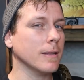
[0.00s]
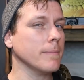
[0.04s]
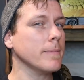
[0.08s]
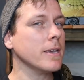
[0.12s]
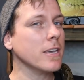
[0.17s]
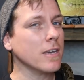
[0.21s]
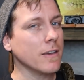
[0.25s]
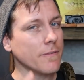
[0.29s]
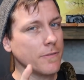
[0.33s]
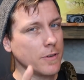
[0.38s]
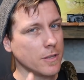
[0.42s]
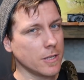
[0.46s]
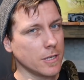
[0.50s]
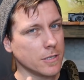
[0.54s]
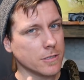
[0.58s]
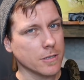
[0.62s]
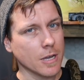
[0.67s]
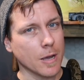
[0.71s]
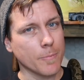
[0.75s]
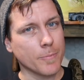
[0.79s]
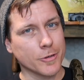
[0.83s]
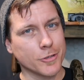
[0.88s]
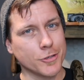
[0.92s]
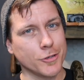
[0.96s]
Let me give you
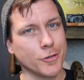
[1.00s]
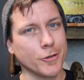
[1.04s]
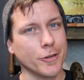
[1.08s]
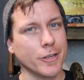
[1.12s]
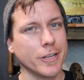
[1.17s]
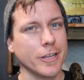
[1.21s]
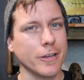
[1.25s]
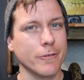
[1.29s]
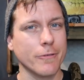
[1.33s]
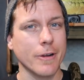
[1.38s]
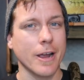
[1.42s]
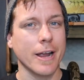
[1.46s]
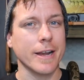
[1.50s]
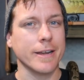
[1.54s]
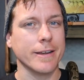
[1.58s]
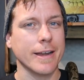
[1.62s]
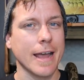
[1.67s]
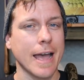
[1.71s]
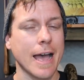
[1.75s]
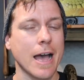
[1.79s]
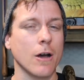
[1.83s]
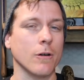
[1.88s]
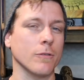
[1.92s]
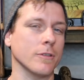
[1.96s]
this opportunity right
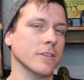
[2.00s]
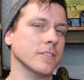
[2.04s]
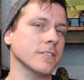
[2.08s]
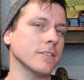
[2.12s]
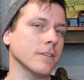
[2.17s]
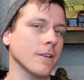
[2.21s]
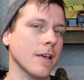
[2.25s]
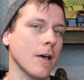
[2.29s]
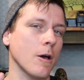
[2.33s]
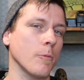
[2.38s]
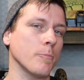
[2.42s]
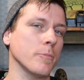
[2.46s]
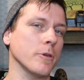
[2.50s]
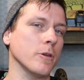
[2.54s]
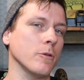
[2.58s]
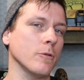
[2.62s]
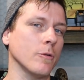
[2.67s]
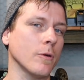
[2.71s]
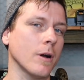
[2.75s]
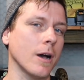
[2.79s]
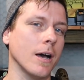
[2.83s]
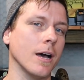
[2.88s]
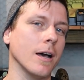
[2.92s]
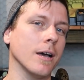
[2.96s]
now. This will help
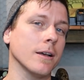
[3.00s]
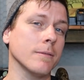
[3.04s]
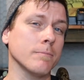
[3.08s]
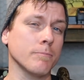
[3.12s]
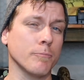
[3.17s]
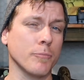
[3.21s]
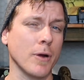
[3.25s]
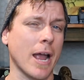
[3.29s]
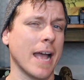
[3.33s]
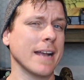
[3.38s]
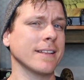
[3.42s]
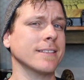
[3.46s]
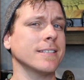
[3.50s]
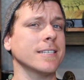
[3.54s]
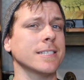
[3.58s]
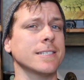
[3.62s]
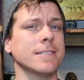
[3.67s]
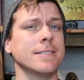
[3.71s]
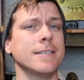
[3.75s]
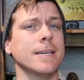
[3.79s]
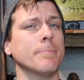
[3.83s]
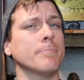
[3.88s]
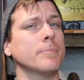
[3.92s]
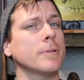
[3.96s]
you
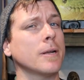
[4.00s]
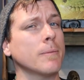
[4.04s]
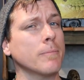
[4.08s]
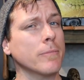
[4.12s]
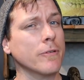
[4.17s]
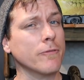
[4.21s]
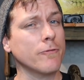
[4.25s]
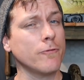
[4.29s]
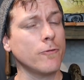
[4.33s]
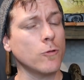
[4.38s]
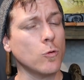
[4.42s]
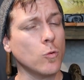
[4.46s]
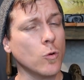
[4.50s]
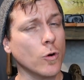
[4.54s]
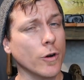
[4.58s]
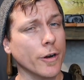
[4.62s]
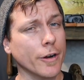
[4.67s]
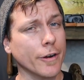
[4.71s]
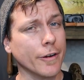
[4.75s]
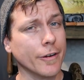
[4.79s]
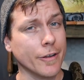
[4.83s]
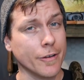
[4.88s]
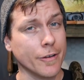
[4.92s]
practice tip number four,